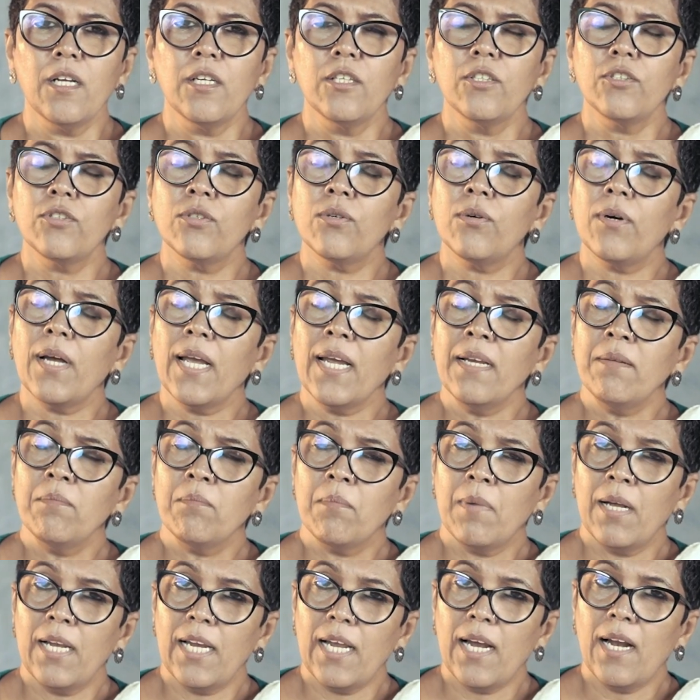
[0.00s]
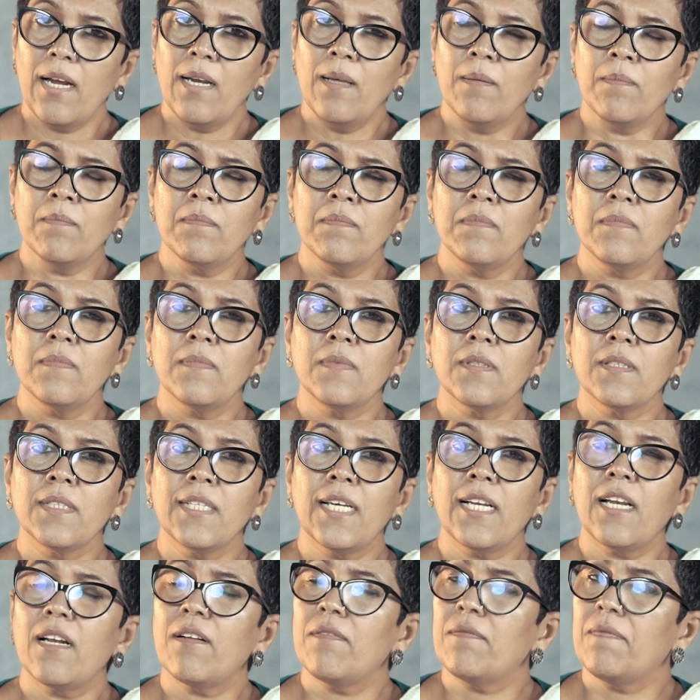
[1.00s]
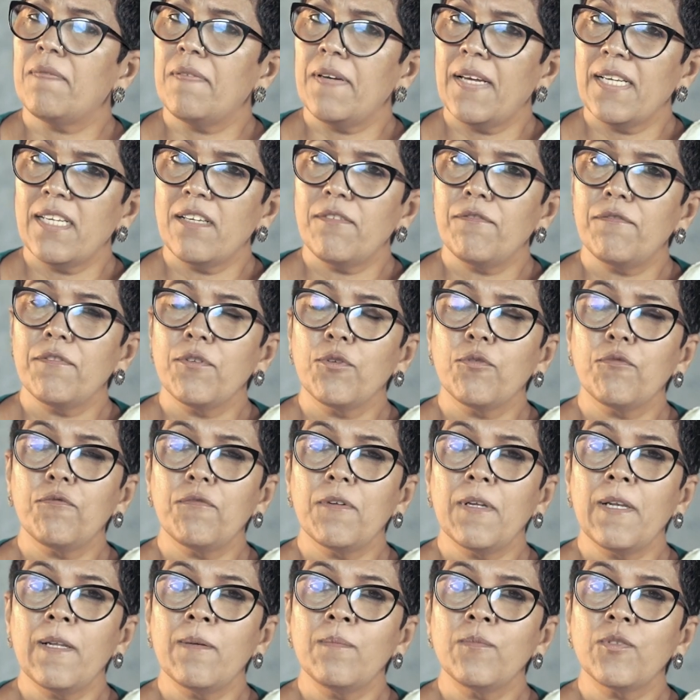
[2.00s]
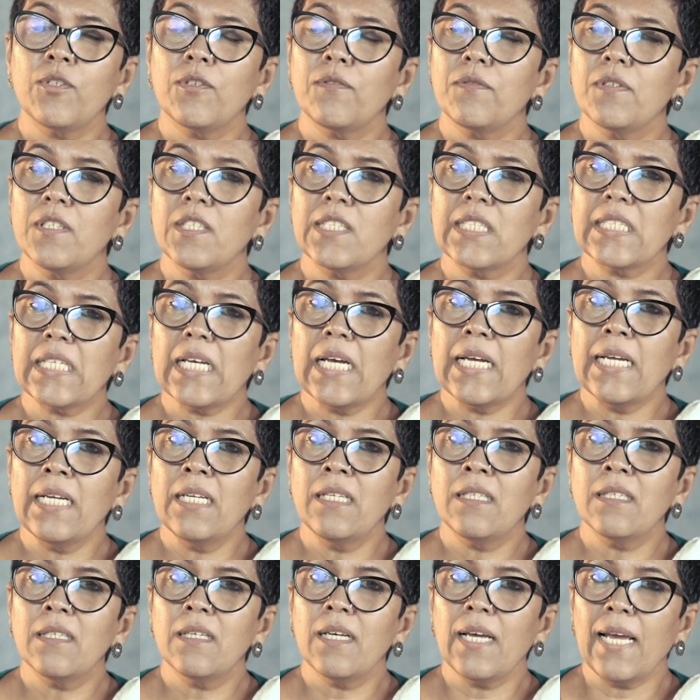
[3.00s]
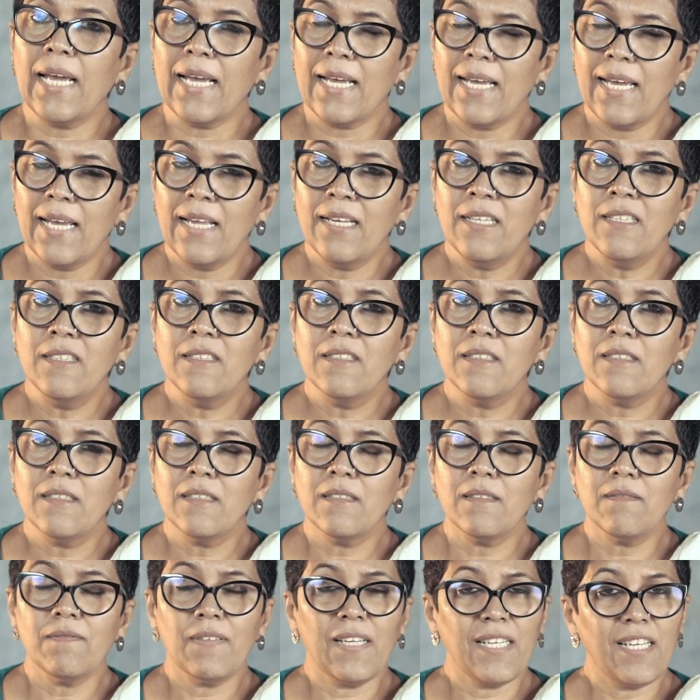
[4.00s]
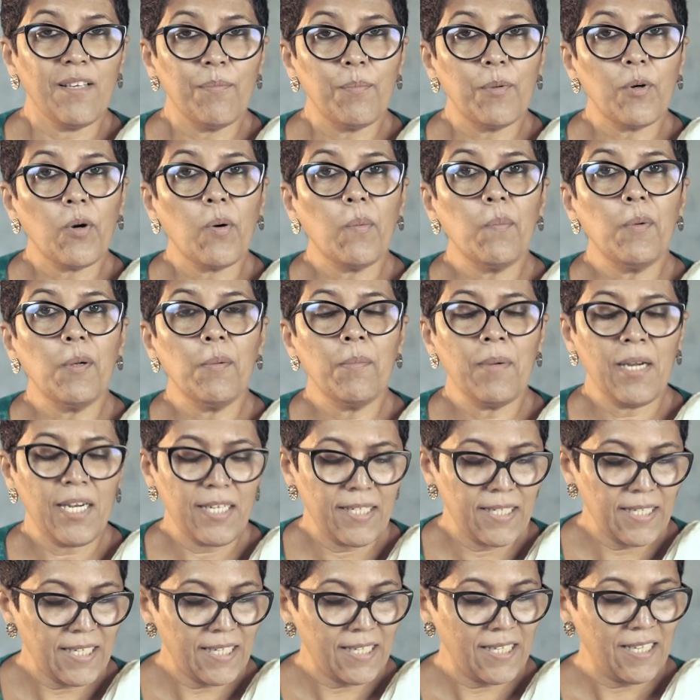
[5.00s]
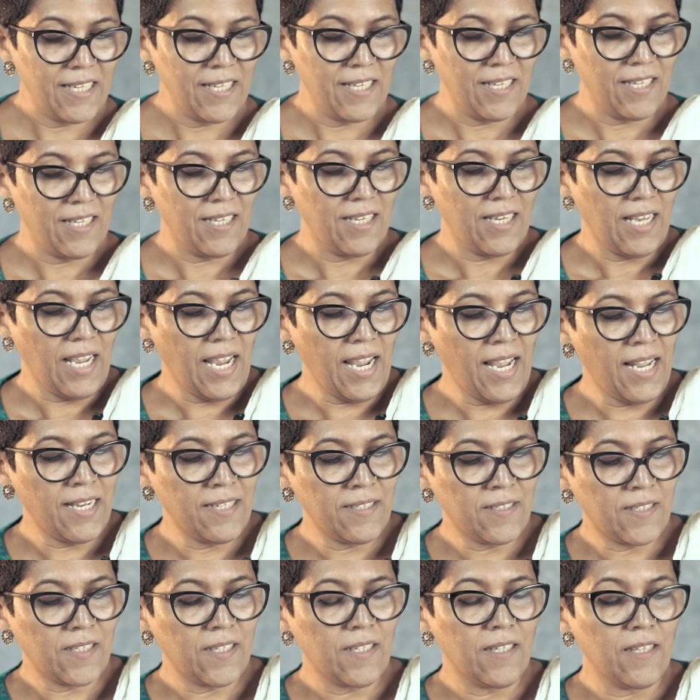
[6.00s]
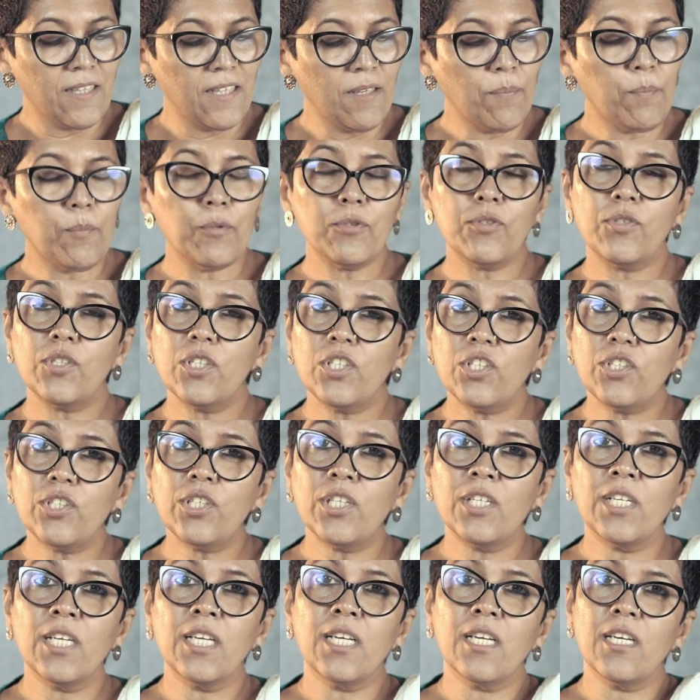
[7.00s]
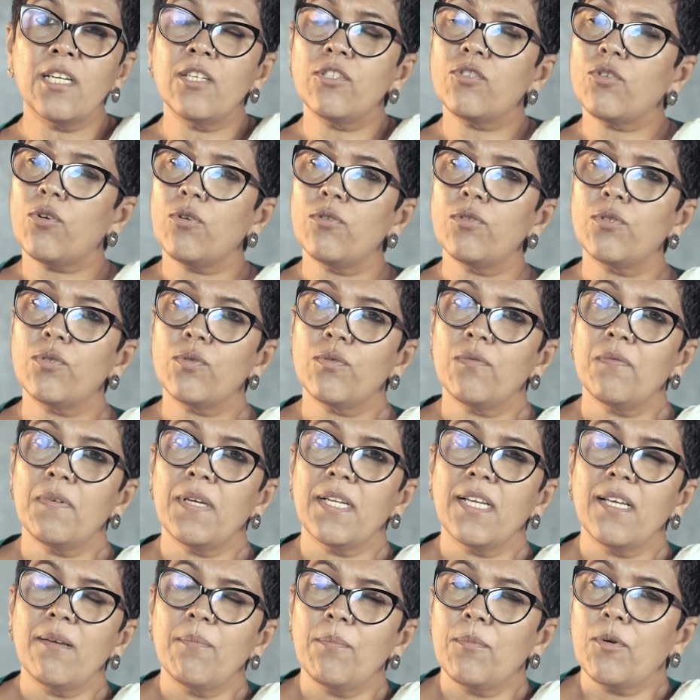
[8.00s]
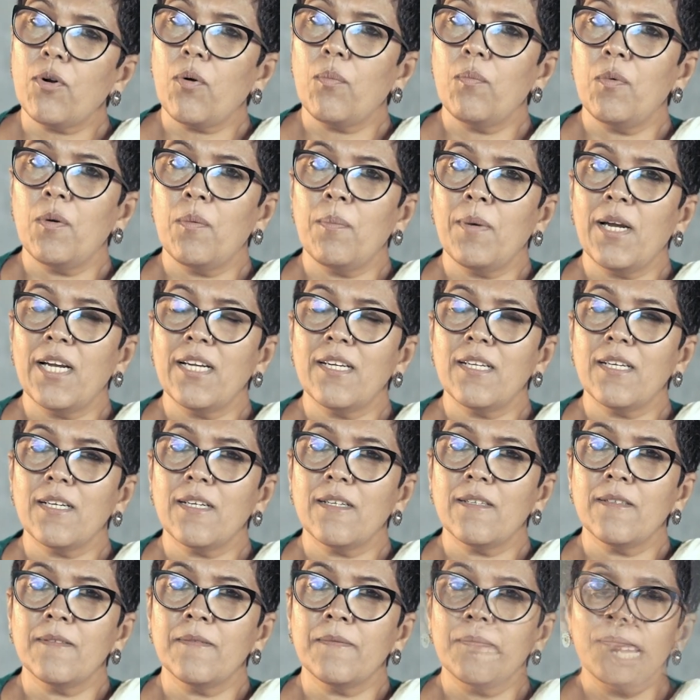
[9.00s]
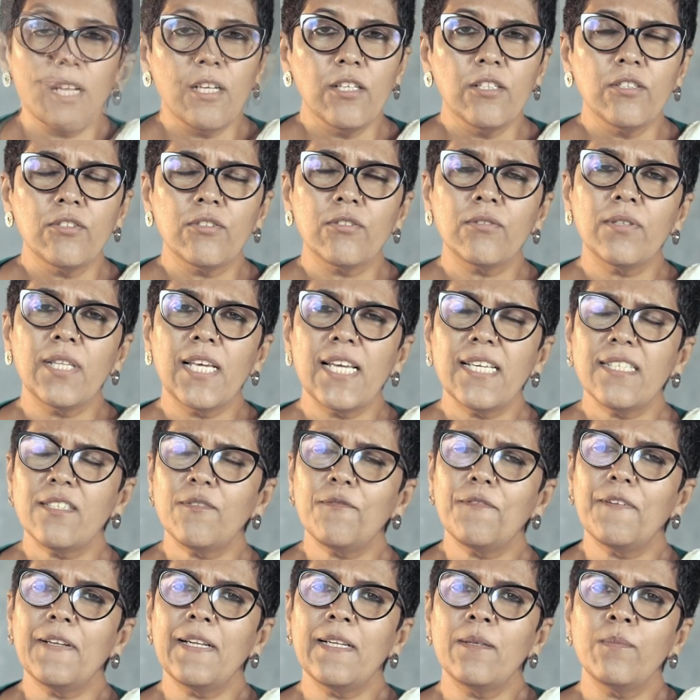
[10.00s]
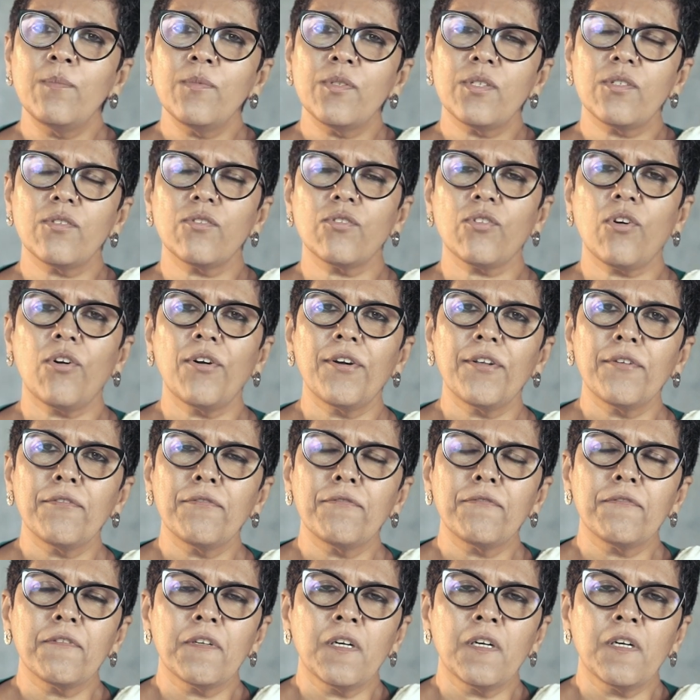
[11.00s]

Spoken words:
So in Malayalam, there are very few films of this kind. Again, very problematic. And the positioning is also very problematic. So these films sort of